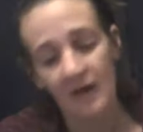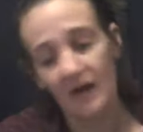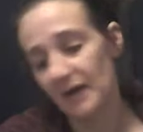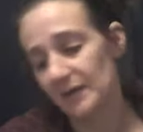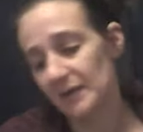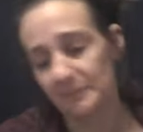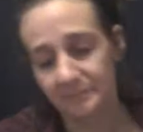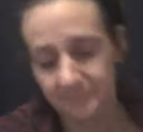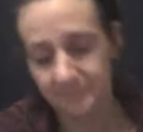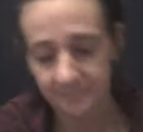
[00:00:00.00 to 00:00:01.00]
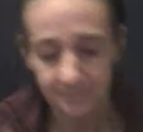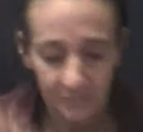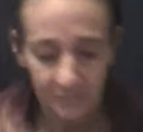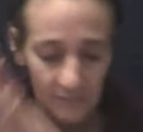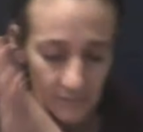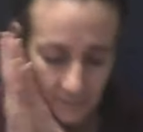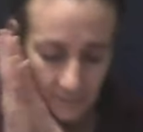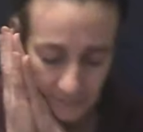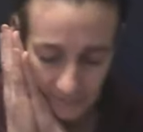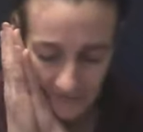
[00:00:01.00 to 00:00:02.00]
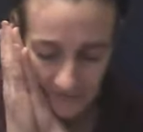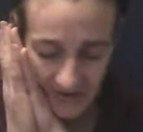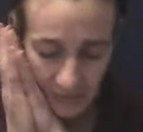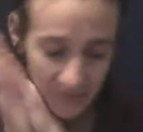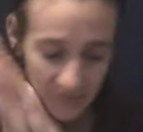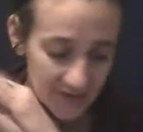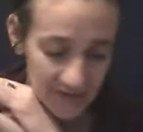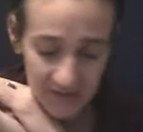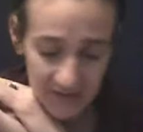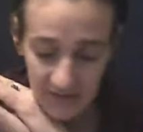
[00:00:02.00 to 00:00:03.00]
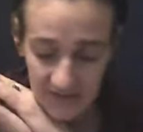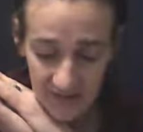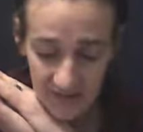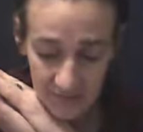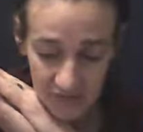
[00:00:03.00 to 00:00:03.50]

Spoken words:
I don't think I need any time